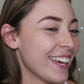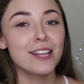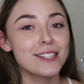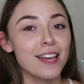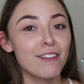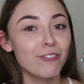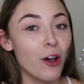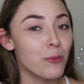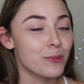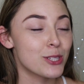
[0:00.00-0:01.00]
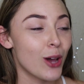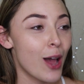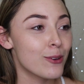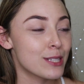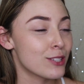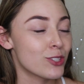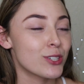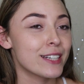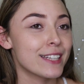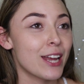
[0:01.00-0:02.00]
It said foam, so I was
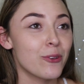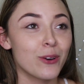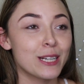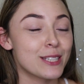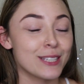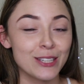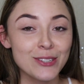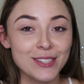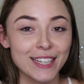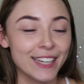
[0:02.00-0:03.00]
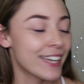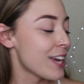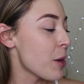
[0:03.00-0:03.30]
intrigued and I wanted to use it.